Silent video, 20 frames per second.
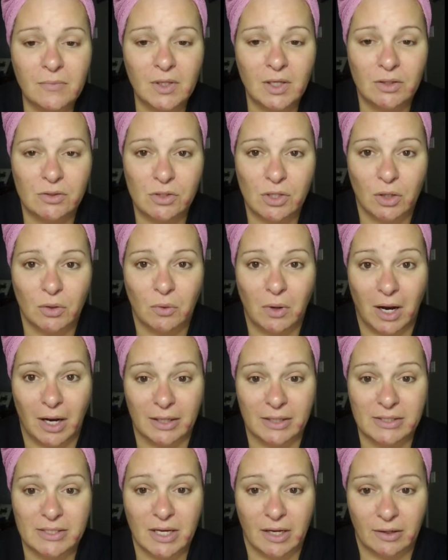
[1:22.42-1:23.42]
So I
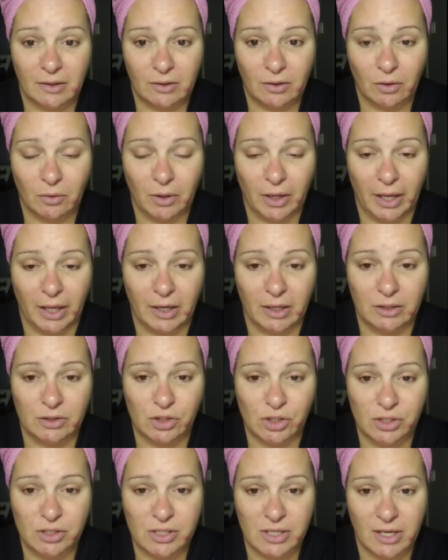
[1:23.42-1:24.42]
decided to go ahead and
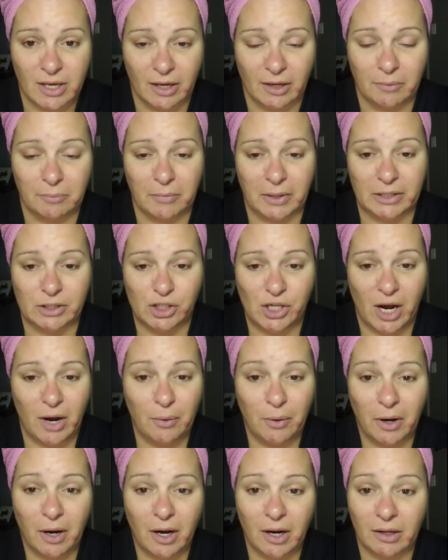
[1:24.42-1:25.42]
just get my
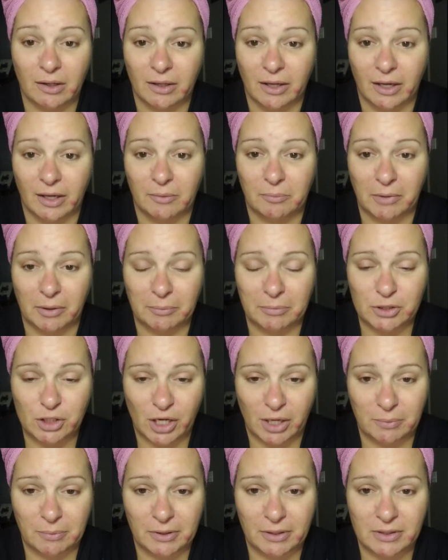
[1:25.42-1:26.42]
shower and get in my
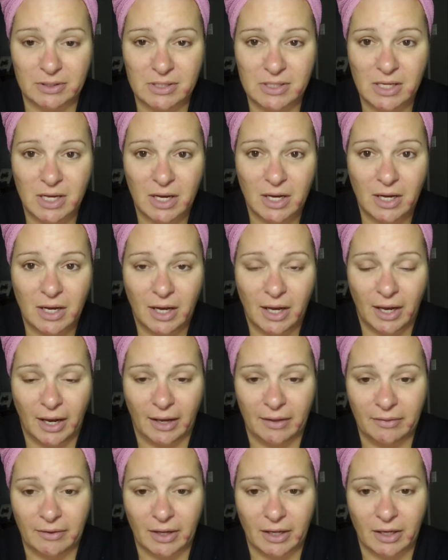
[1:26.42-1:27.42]
pajamas
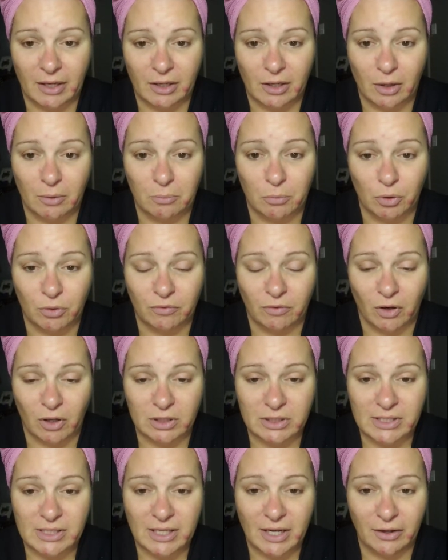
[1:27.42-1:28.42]
and then move
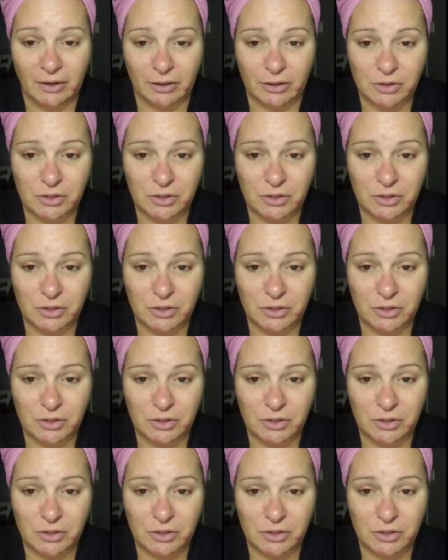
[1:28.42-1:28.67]
on to dinner.